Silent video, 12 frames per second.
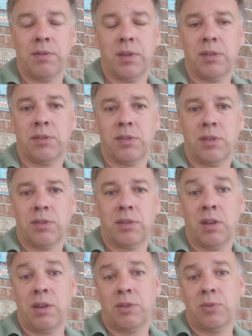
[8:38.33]

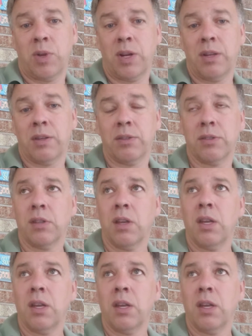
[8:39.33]
It is what it is.